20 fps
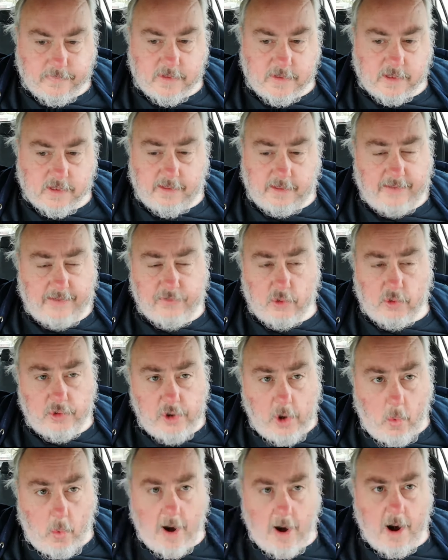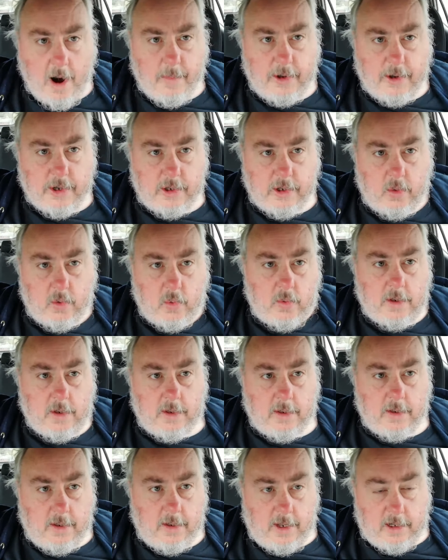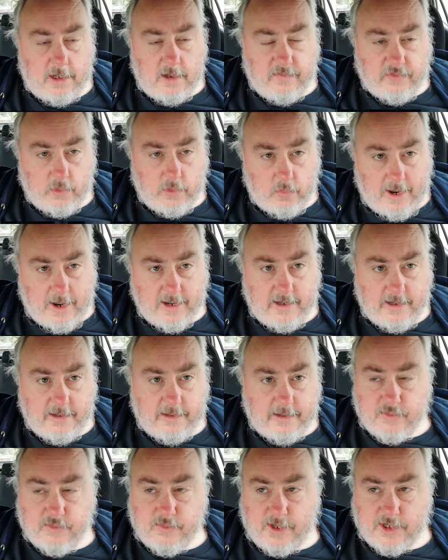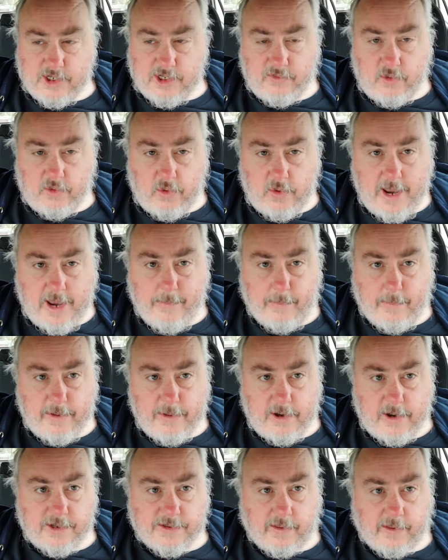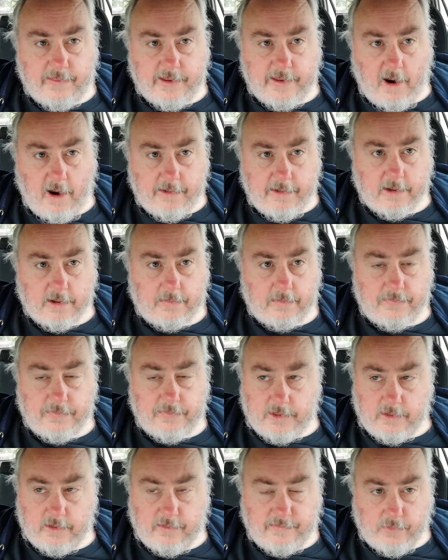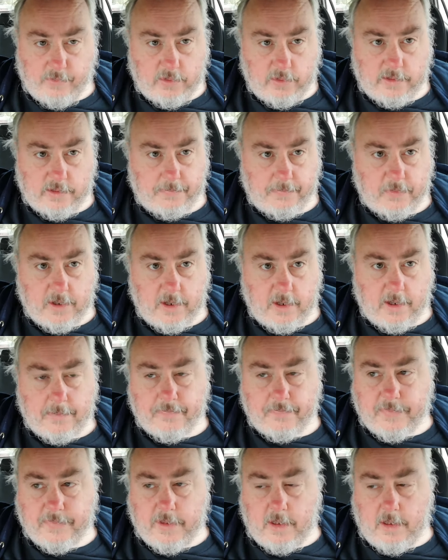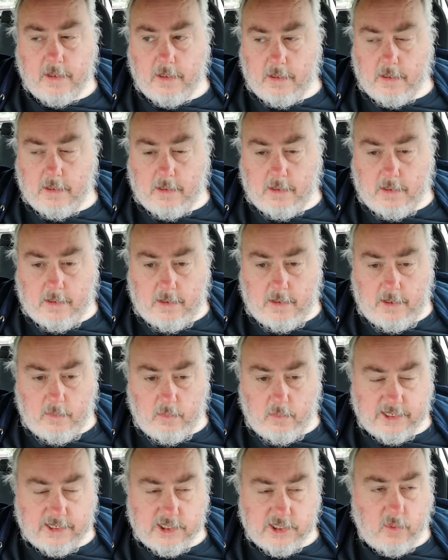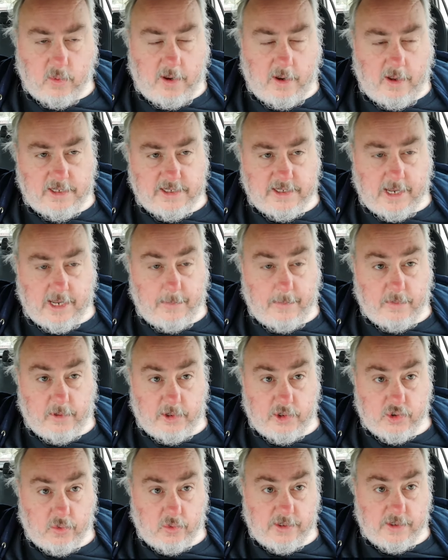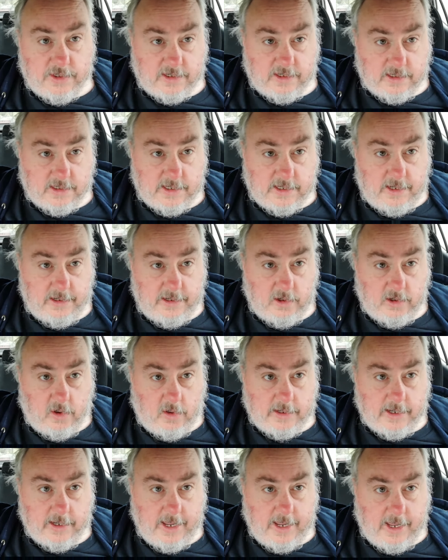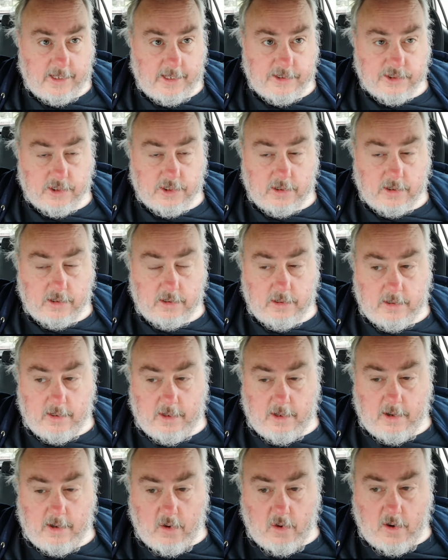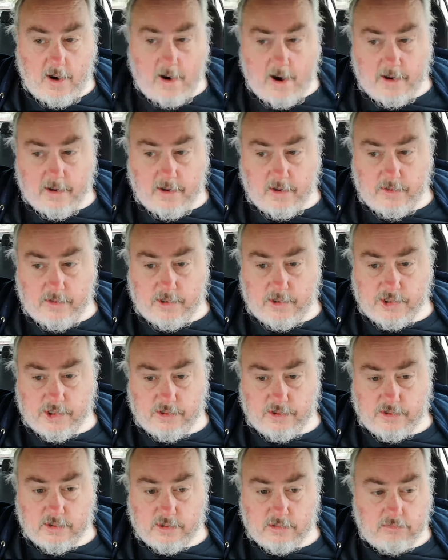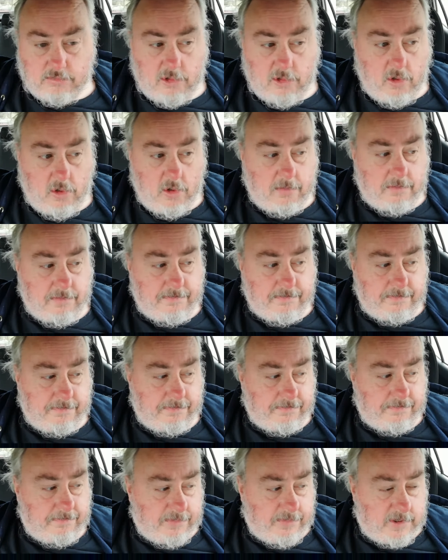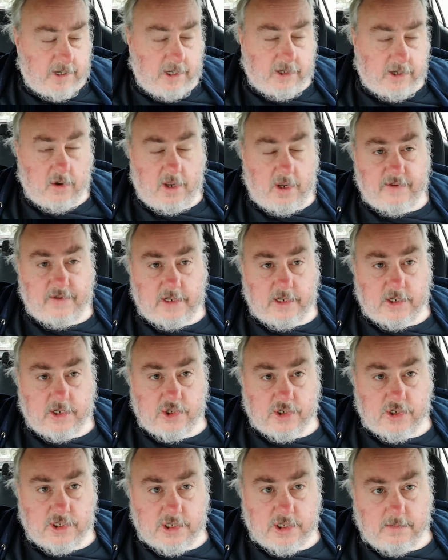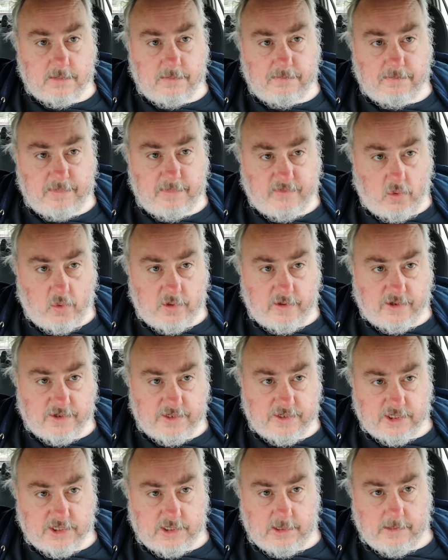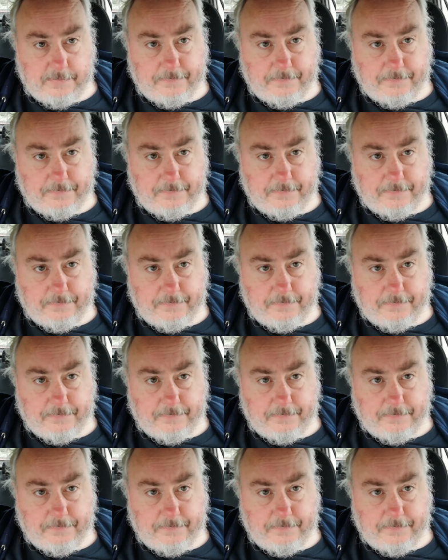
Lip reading: they've done no harm on you, and you've directly, especially if your name appears on the article, you're fucked, okay? Yeah, well, this is why all these tabloid journalists, as I said, they all get cancer or heart conditions, or they die of addictions before they're 60.